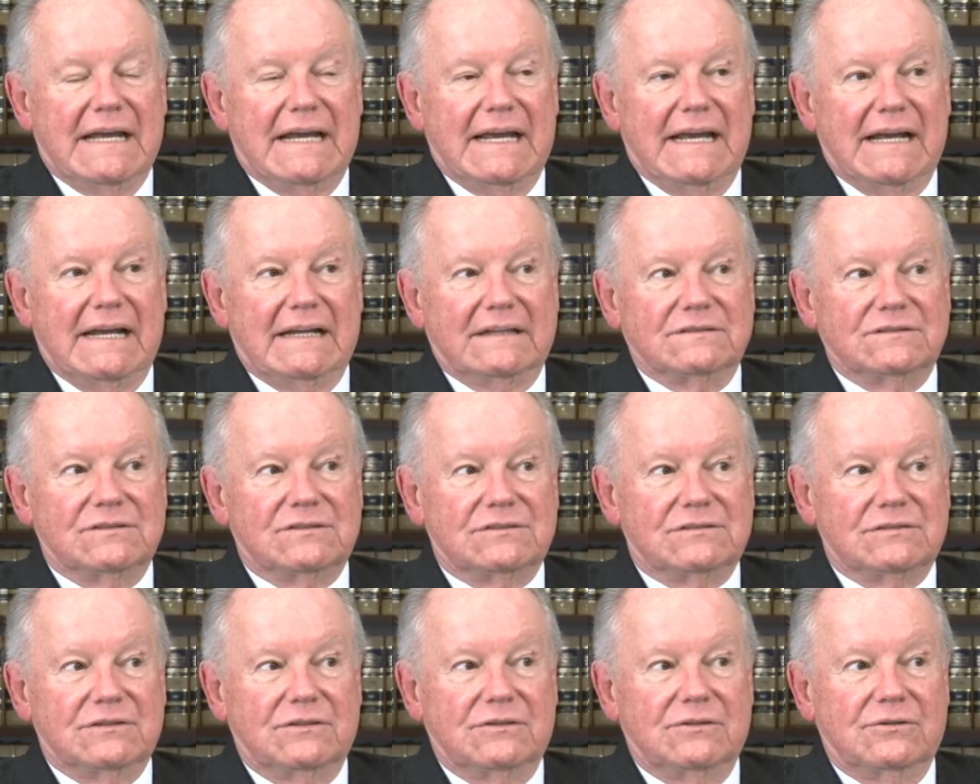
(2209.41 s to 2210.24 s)
And
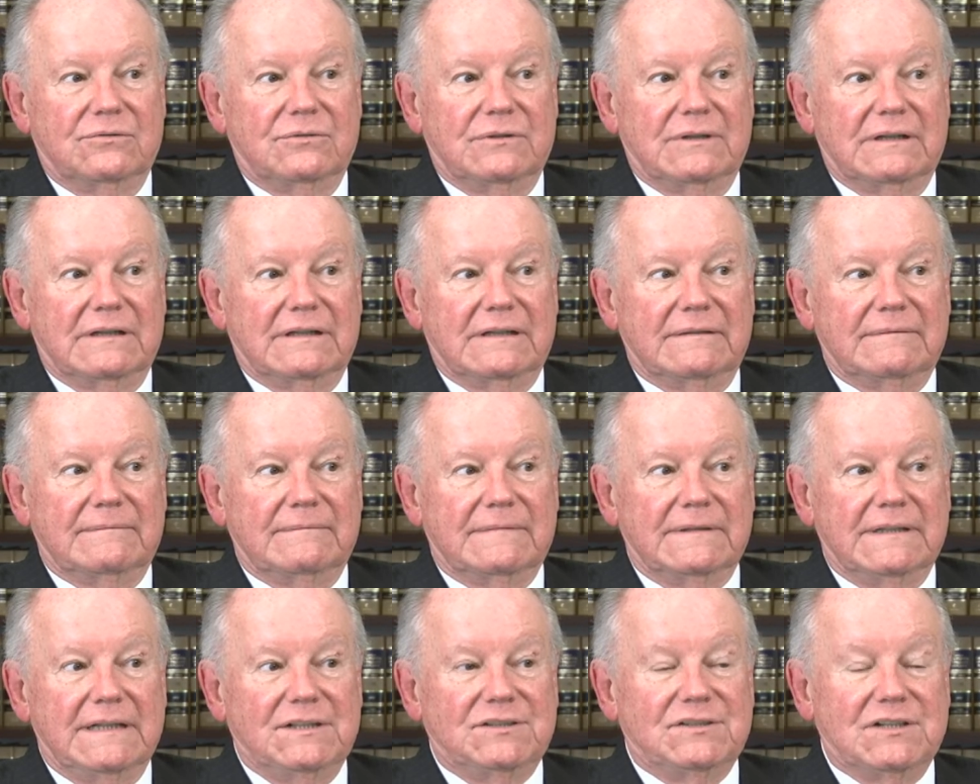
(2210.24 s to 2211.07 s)
so uh,
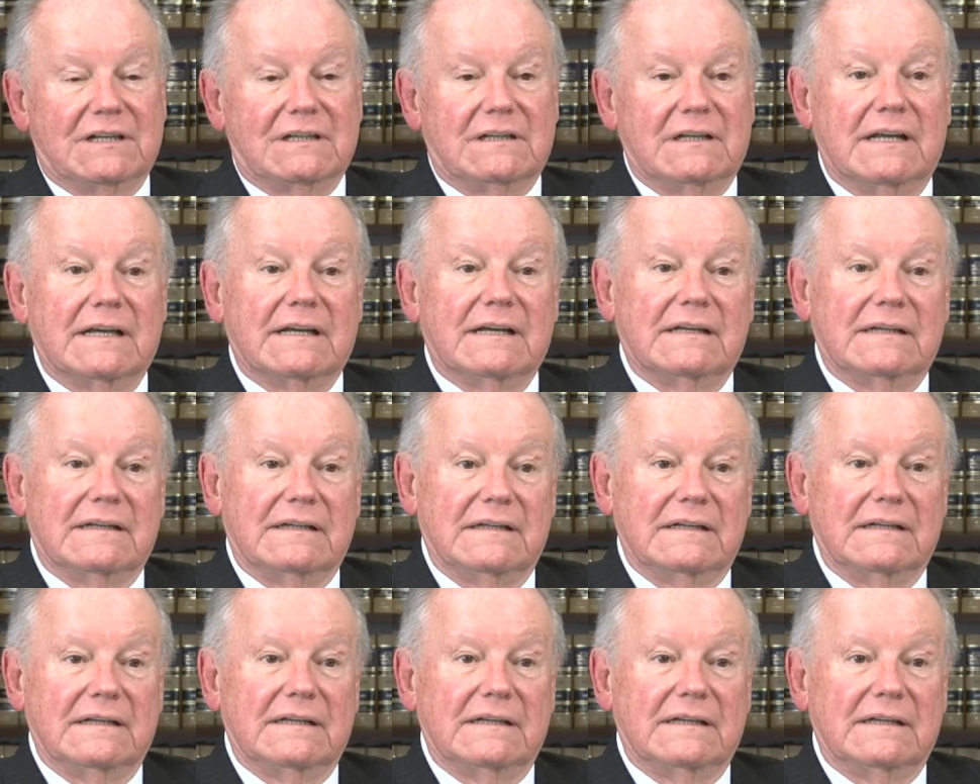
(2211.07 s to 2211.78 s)
he was said, Bart like,